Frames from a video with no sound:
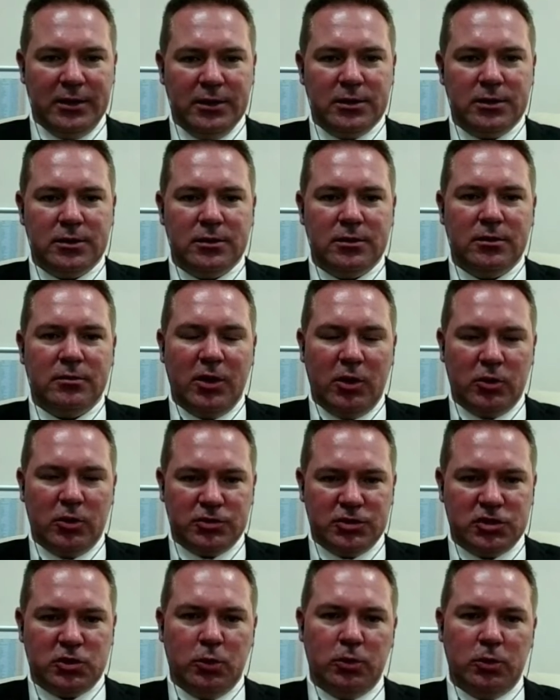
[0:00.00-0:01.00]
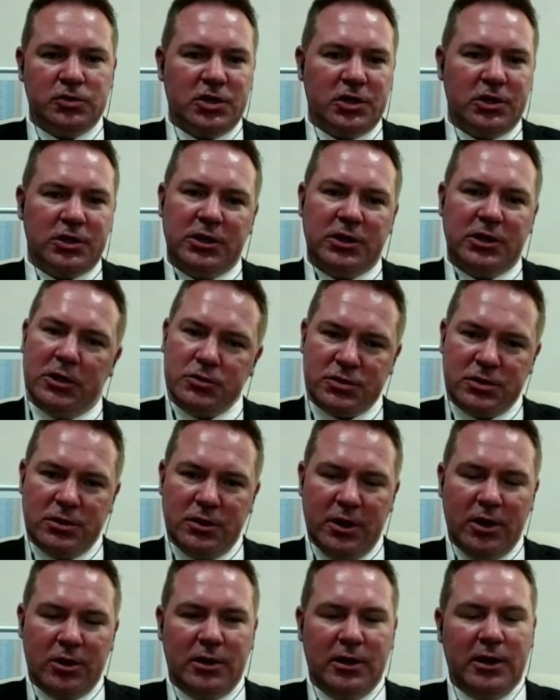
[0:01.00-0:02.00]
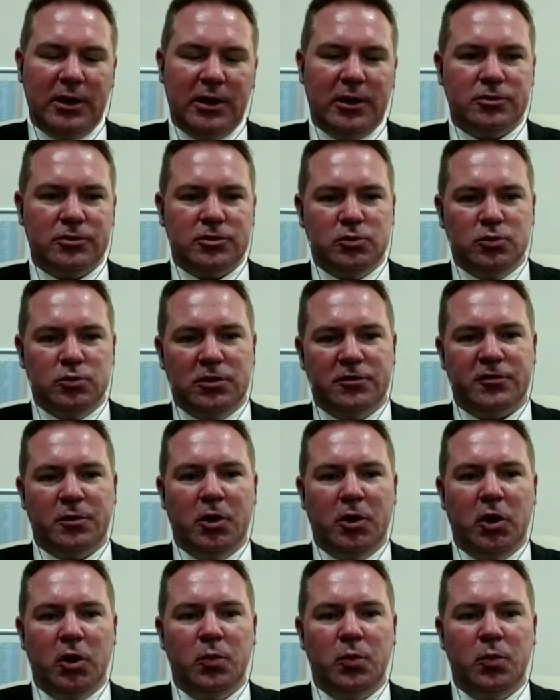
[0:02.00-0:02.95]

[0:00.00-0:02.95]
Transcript: because the schools are closed, they are allowed to work from home.